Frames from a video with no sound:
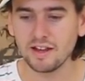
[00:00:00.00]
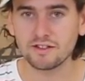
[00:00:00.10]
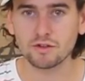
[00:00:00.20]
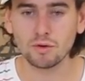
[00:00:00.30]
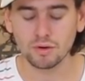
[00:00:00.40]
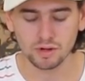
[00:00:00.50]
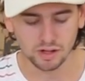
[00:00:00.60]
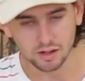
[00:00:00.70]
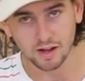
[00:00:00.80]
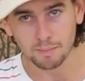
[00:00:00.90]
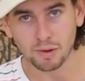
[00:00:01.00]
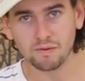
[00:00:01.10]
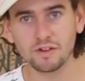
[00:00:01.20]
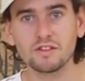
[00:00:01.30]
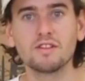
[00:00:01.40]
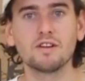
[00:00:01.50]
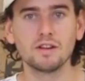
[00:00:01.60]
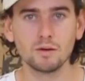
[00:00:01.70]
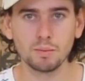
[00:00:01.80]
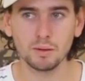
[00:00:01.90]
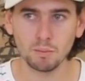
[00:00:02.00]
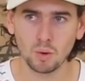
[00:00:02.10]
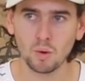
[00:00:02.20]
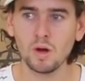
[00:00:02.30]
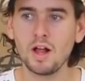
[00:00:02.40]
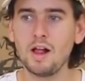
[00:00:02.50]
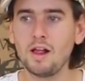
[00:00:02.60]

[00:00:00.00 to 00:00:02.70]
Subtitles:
their scooter and their preferences a little bit more,